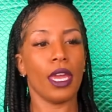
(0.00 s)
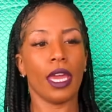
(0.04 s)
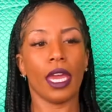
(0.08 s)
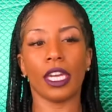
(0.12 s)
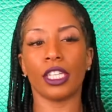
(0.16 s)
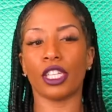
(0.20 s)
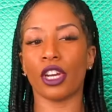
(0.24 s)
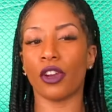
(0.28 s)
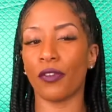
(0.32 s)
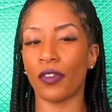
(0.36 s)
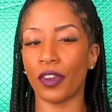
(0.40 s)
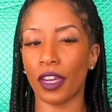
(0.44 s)

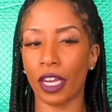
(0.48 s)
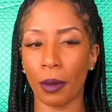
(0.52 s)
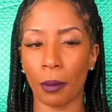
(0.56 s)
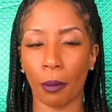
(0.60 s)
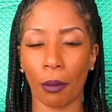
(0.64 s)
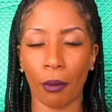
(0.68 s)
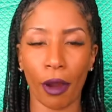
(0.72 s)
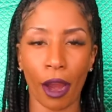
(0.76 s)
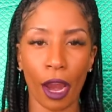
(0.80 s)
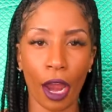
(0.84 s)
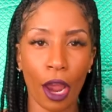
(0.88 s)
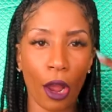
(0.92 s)
And don't forget,
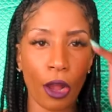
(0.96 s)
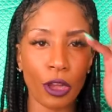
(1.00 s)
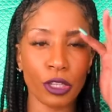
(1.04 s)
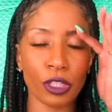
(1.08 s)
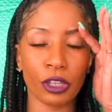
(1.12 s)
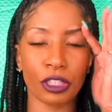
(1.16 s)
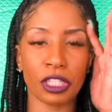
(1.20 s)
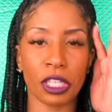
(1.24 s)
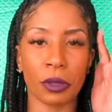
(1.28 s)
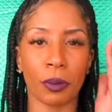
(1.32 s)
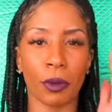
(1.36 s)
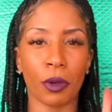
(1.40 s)
brows
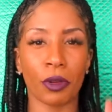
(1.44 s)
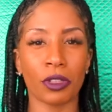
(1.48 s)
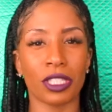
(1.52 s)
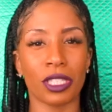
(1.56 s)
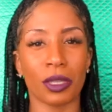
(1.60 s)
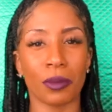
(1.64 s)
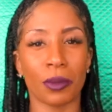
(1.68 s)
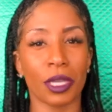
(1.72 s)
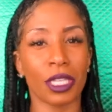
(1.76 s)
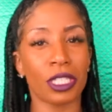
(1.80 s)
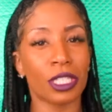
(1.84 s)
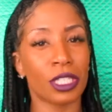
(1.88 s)
are supposed
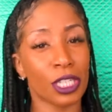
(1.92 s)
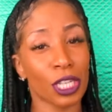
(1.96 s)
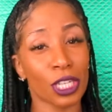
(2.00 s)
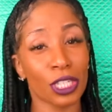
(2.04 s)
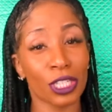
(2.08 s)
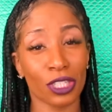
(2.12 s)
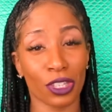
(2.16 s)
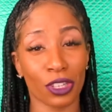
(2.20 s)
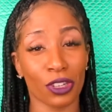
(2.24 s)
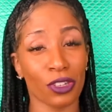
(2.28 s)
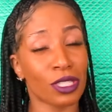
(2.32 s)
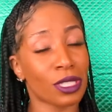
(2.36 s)
to be
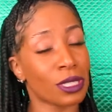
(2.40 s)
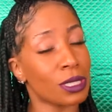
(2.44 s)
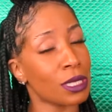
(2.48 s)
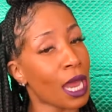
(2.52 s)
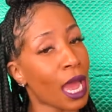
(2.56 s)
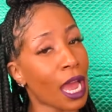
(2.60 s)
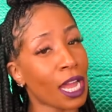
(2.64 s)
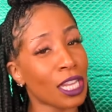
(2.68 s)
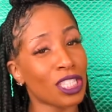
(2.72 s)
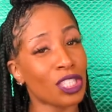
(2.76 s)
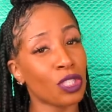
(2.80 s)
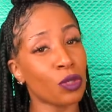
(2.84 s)
sisters,
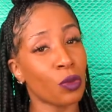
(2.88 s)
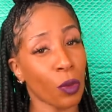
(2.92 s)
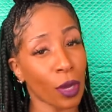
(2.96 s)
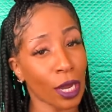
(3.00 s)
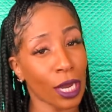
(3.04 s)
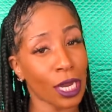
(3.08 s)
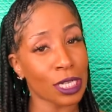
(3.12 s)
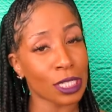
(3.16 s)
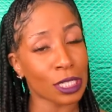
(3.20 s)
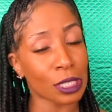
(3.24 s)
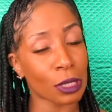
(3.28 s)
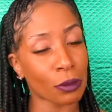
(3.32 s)
not
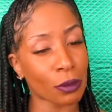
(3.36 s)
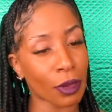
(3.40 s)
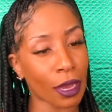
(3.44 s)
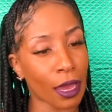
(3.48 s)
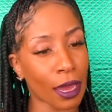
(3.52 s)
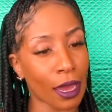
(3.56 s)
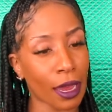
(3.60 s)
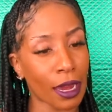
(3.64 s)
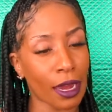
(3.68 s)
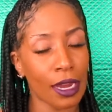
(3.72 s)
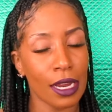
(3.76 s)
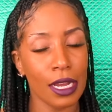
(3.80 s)
twins,
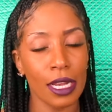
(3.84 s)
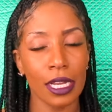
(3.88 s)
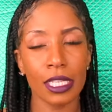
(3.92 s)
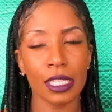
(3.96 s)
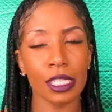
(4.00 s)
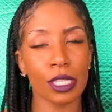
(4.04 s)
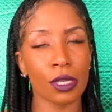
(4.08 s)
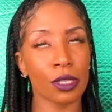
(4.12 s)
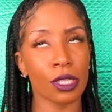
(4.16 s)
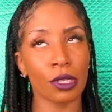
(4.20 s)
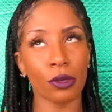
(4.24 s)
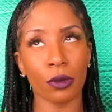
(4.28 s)
okay?
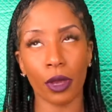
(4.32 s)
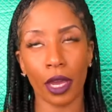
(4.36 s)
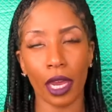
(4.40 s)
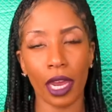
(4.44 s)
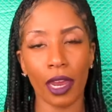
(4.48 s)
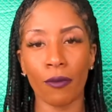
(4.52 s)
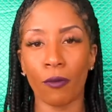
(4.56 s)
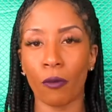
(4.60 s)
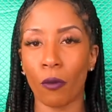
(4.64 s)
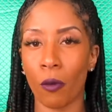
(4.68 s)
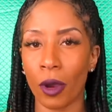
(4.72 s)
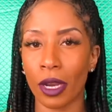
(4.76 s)
So it's
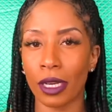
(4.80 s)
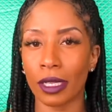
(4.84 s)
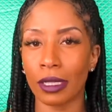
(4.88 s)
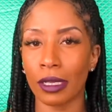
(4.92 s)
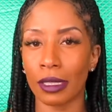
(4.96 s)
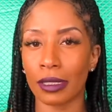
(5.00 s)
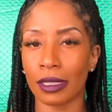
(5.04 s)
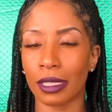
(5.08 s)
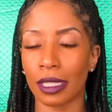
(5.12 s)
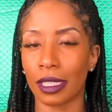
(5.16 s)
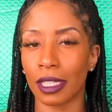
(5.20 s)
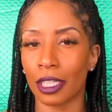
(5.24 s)
okay if one
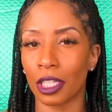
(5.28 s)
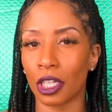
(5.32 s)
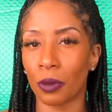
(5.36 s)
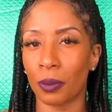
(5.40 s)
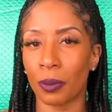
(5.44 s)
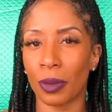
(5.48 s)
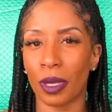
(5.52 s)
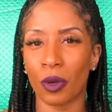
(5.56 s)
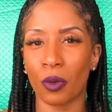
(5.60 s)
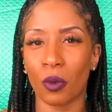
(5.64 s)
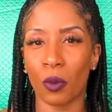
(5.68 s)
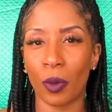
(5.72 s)
looks a little
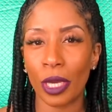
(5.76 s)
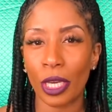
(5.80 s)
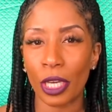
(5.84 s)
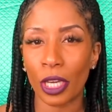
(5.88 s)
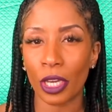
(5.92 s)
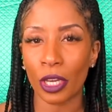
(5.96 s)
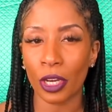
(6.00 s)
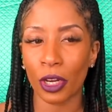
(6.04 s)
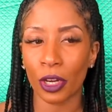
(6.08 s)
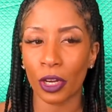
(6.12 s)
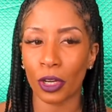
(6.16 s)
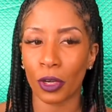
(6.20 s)
bit
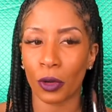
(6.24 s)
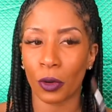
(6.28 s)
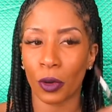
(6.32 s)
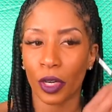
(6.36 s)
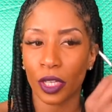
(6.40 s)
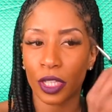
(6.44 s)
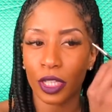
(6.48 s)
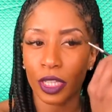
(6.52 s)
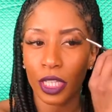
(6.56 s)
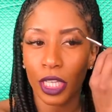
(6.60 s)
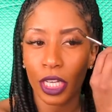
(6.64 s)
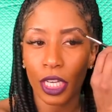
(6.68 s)
weird
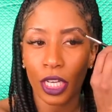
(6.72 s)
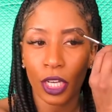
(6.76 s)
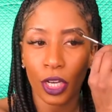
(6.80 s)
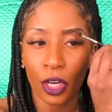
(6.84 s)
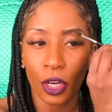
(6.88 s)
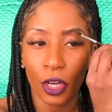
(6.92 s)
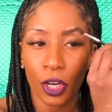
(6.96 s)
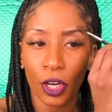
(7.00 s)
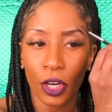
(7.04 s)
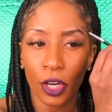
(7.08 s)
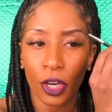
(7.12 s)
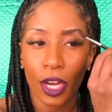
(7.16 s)
or
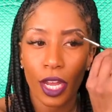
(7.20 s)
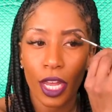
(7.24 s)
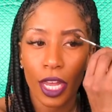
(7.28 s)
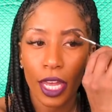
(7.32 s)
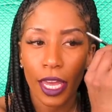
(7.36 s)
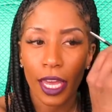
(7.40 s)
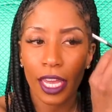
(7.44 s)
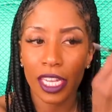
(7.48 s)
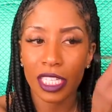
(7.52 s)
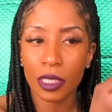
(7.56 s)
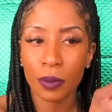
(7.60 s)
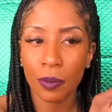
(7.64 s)
thicker,
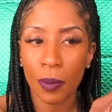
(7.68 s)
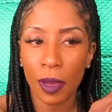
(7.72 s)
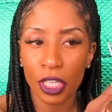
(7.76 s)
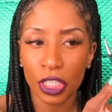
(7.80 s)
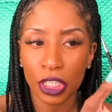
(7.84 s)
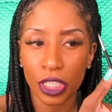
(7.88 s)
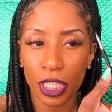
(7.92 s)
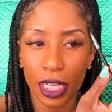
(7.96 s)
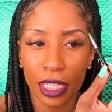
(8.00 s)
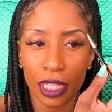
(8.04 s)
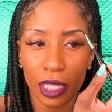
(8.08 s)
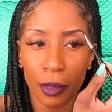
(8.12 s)

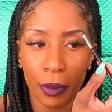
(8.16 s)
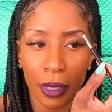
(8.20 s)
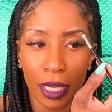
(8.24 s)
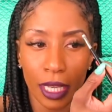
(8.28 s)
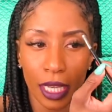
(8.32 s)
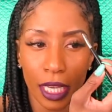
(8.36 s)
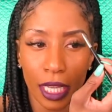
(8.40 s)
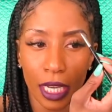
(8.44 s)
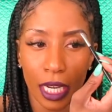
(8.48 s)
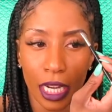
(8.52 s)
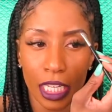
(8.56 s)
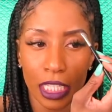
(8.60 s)
especially in the
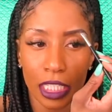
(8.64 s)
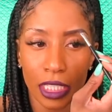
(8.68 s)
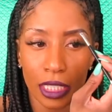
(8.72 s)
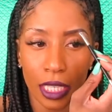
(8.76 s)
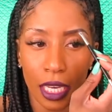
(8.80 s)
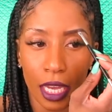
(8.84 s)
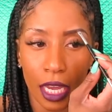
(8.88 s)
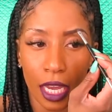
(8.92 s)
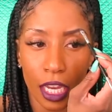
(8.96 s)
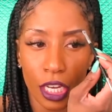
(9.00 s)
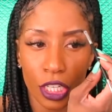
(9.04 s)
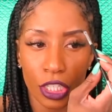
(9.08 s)
beginning
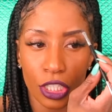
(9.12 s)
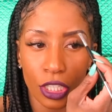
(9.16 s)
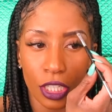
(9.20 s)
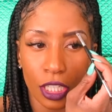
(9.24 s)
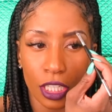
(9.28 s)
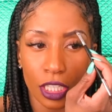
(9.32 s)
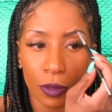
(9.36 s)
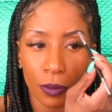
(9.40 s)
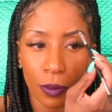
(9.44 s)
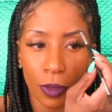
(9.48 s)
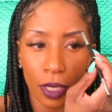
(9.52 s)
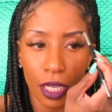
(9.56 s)

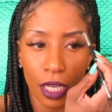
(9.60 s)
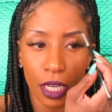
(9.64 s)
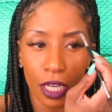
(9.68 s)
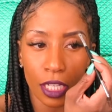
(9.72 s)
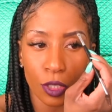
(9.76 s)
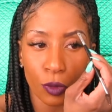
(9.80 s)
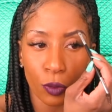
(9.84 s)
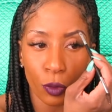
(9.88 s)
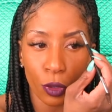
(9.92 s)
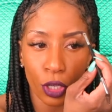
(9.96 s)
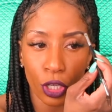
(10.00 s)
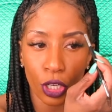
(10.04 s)
stages,
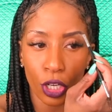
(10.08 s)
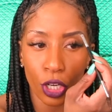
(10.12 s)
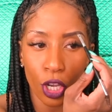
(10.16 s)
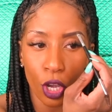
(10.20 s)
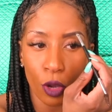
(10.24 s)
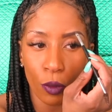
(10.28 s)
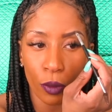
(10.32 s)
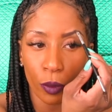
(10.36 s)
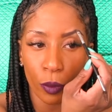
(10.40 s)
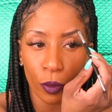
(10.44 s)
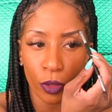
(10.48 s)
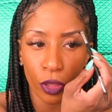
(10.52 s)
because we're gonna
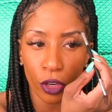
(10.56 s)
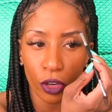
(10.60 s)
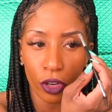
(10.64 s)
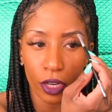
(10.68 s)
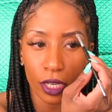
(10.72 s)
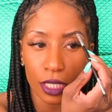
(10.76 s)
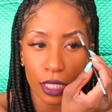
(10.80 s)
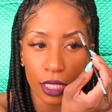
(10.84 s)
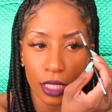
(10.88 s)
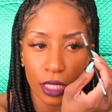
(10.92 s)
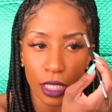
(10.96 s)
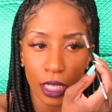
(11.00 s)
go in with our
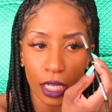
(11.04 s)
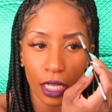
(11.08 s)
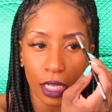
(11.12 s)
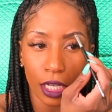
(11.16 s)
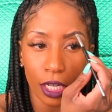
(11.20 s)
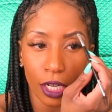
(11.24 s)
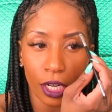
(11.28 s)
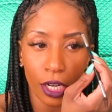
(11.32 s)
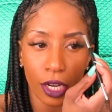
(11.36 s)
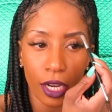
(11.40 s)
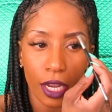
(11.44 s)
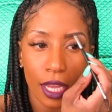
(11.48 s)

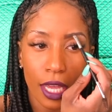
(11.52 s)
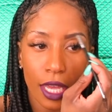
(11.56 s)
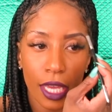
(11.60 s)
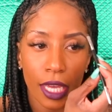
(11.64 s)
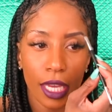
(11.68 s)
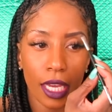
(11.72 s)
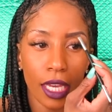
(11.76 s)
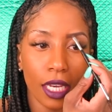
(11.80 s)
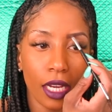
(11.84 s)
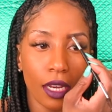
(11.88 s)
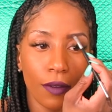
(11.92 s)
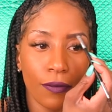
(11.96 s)
concealer
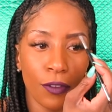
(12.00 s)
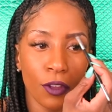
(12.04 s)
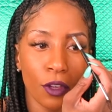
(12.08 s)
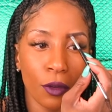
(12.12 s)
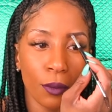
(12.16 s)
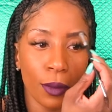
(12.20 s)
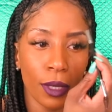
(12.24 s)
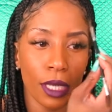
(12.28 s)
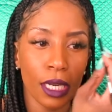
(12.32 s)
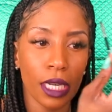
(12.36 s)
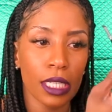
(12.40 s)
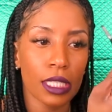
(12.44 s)
in a few
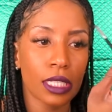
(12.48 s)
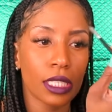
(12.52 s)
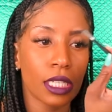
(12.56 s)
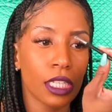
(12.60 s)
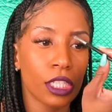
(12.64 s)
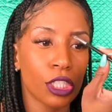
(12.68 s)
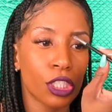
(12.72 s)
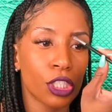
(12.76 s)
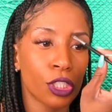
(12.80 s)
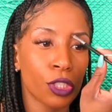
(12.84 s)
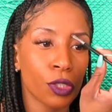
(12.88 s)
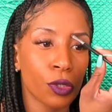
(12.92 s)
minutes to
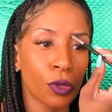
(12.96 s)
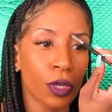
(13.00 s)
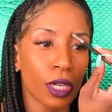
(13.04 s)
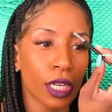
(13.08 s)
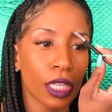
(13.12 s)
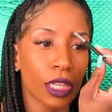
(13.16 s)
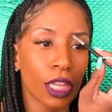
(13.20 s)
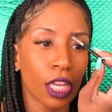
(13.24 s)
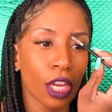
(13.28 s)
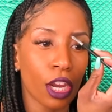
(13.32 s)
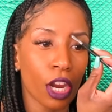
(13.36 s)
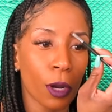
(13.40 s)
ensure
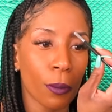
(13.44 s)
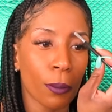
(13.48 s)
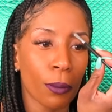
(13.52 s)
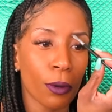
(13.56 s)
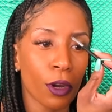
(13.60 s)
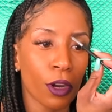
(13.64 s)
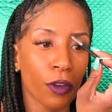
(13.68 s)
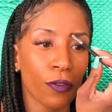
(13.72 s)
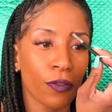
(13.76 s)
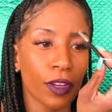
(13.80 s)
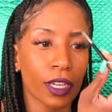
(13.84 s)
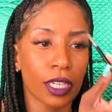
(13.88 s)
that they are
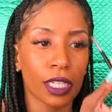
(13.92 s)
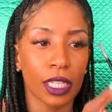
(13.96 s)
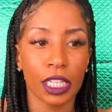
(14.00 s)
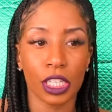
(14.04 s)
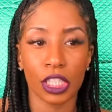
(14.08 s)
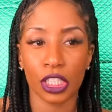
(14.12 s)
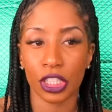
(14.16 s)
perfectly